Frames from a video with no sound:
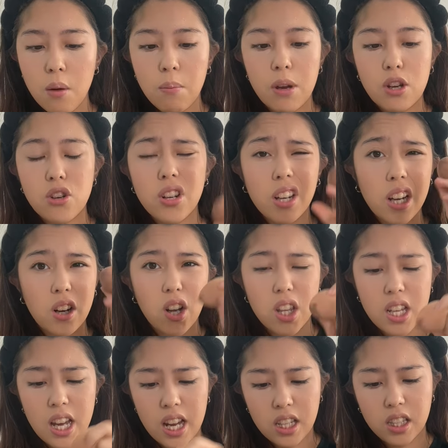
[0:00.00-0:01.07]
make sure to get all
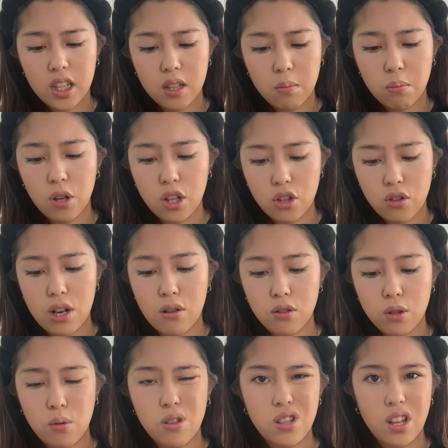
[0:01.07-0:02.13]
the excess bronzer out
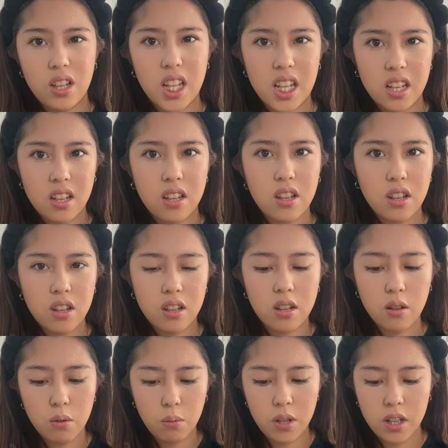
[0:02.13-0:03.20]
so it's not like
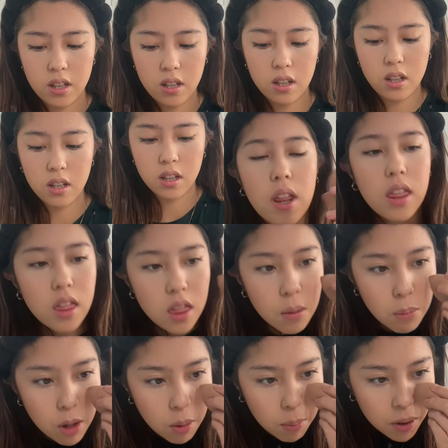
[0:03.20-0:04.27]
weird. With the
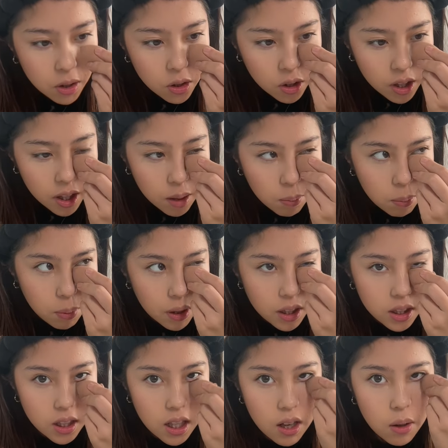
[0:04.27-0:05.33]
beauty blender and
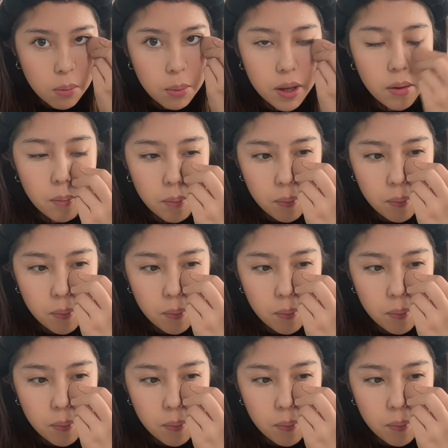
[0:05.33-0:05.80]
blend it out a bit.